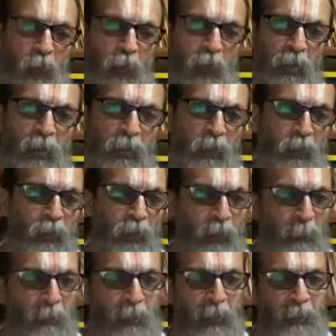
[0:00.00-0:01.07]
only through
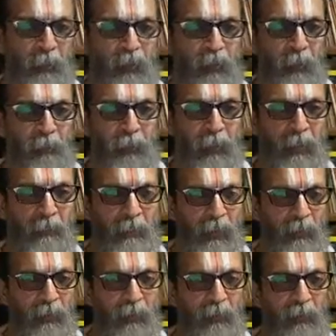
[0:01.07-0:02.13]
Shabda. The Shabda
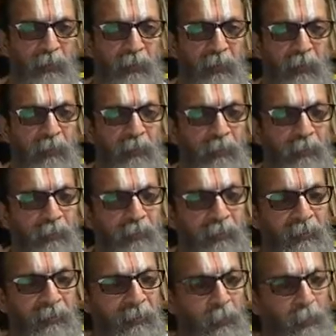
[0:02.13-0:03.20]
means the eternal,
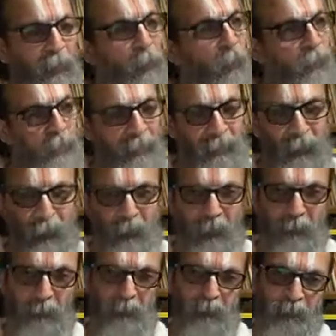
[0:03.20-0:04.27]
the credible
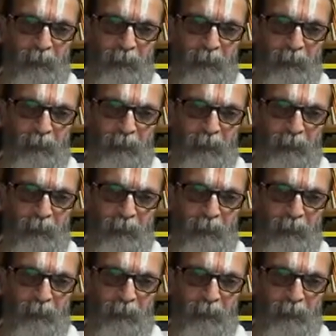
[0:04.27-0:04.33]
Vedas.